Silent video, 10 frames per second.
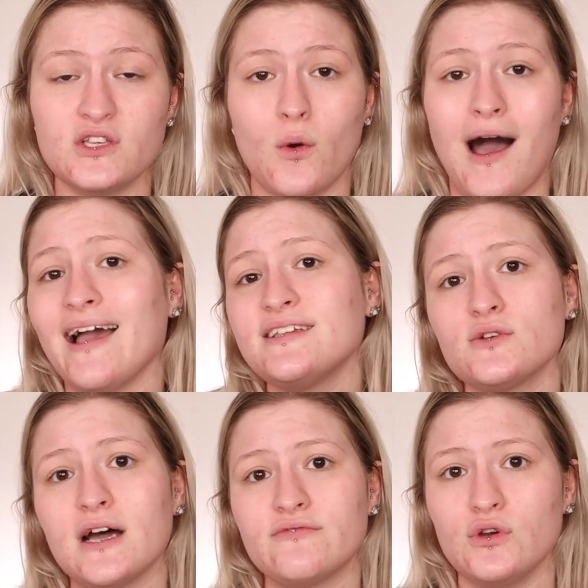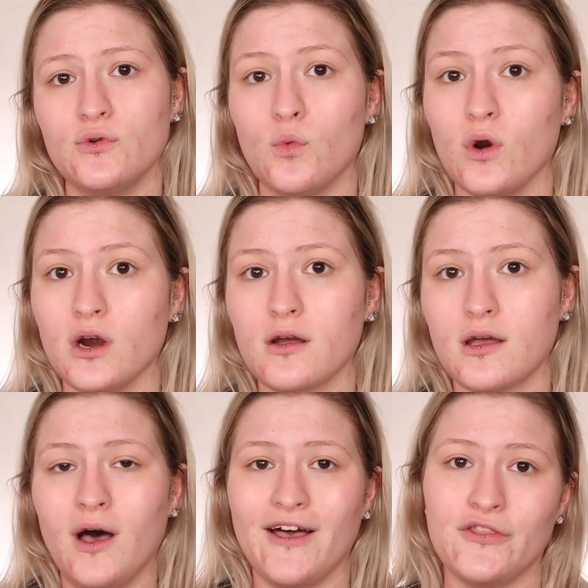So I still have to go to work
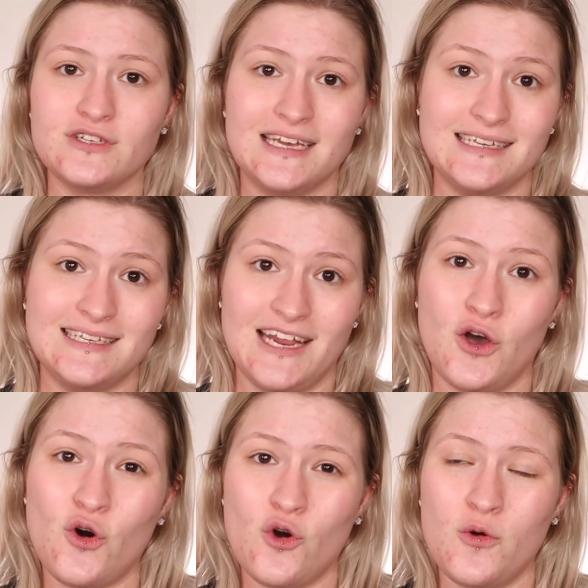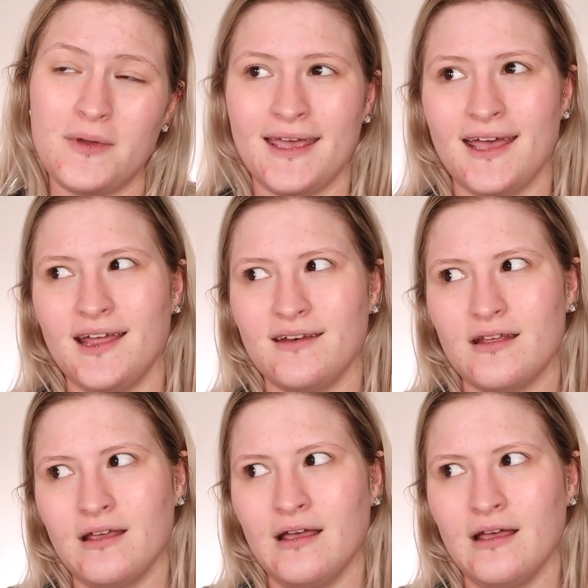while others get to stay home, and